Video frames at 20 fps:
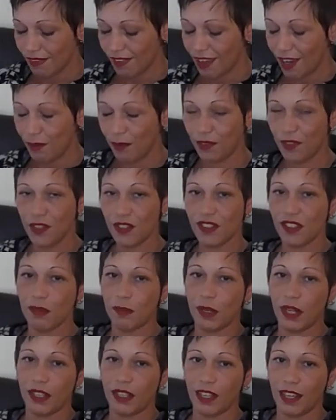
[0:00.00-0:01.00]
I'm refusing to
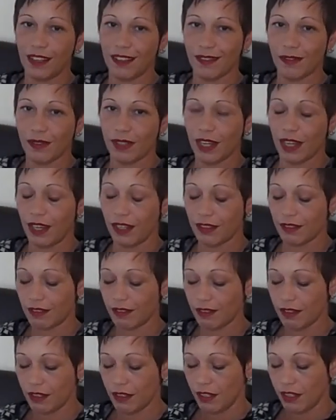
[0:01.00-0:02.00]
pay council tax.
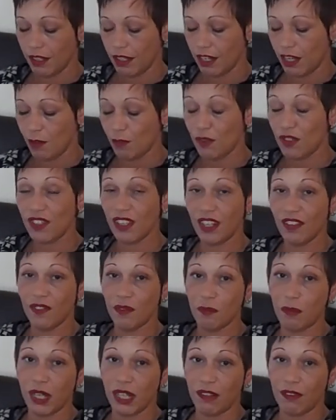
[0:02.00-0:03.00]
I'm receiving
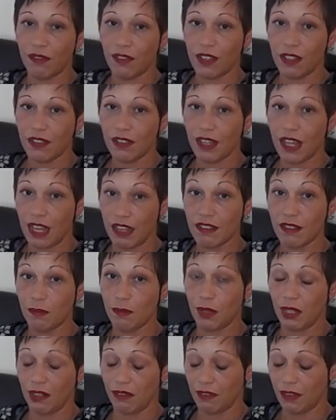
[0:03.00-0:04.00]
benefits, housing
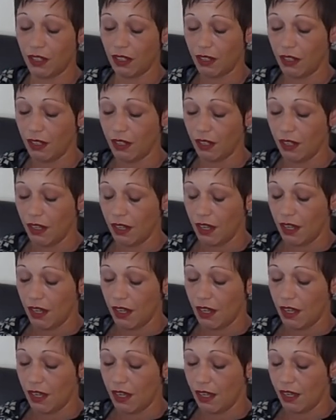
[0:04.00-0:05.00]
benefit
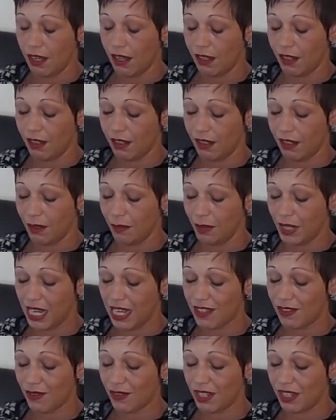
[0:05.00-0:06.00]
and
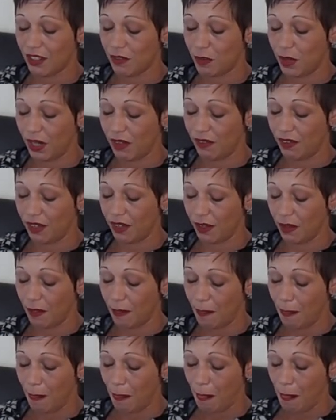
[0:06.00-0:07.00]
council tax benefit.
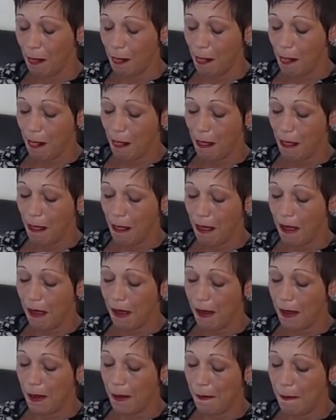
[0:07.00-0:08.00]

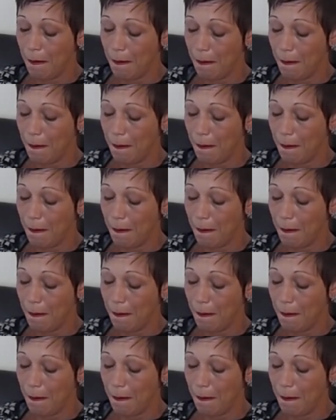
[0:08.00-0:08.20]
And